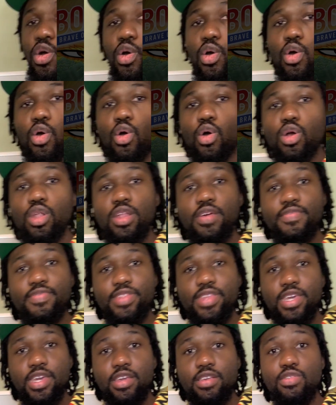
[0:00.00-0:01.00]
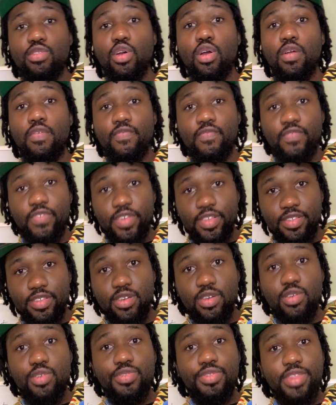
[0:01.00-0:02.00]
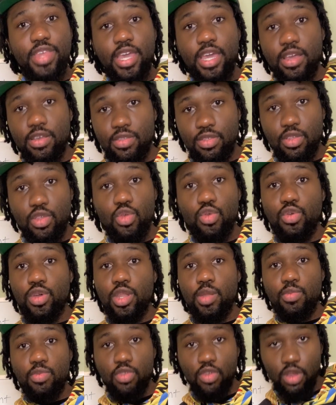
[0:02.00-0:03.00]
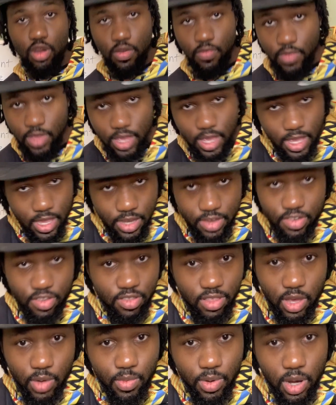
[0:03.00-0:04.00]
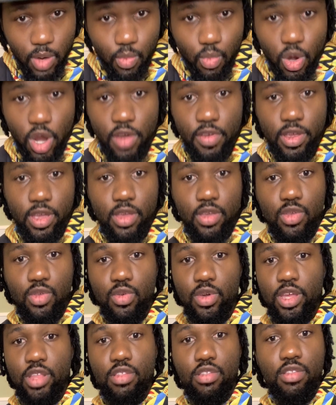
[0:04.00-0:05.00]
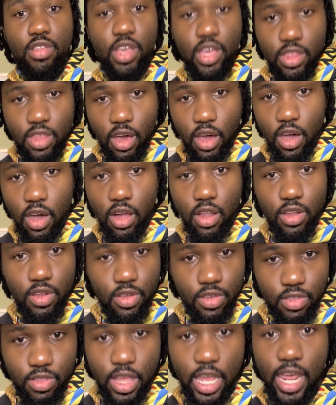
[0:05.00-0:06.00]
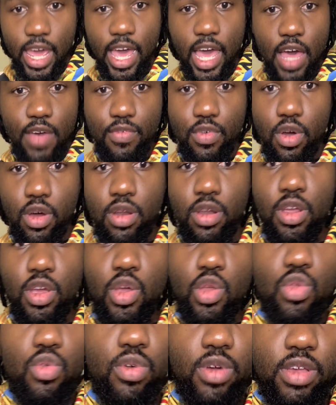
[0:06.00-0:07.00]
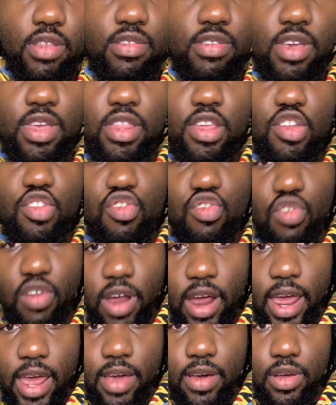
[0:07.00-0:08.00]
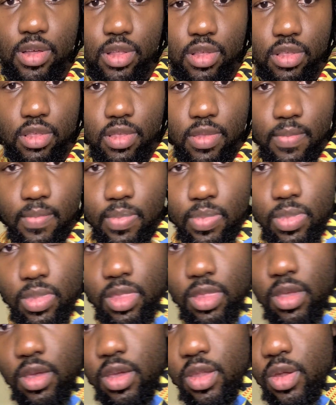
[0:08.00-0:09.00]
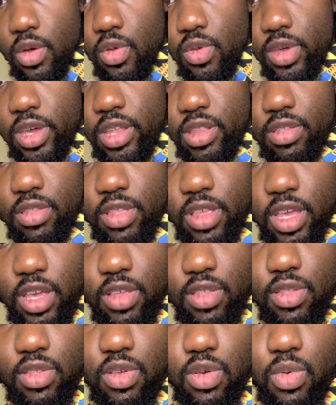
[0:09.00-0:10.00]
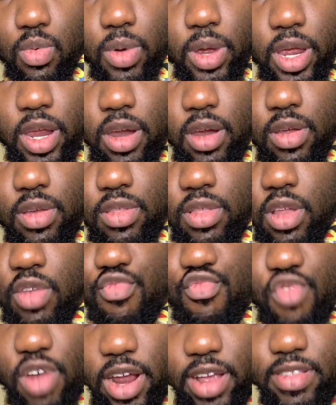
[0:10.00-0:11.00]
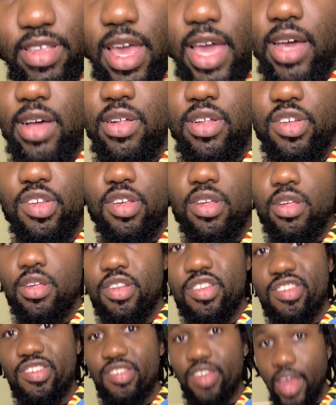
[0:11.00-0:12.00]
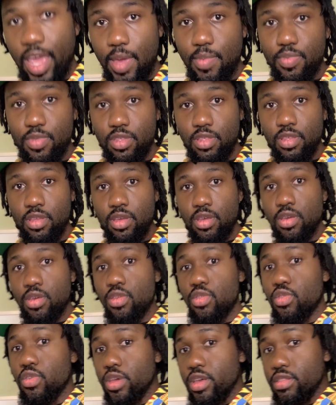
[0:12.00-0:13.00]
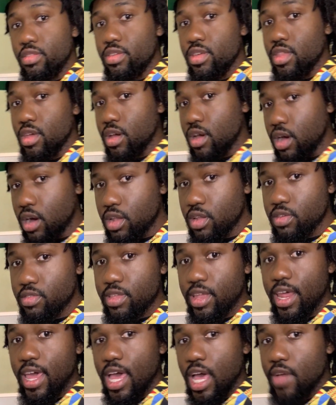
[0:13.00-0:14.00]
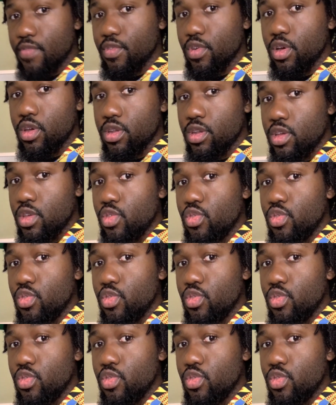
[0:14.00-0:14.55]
All of these are physical things you can observe. Just like what I'm wearing, you can see the colors that I have on. You can see these triangles. You can see squares and rectangle shapes. So you can see the colors that I have on.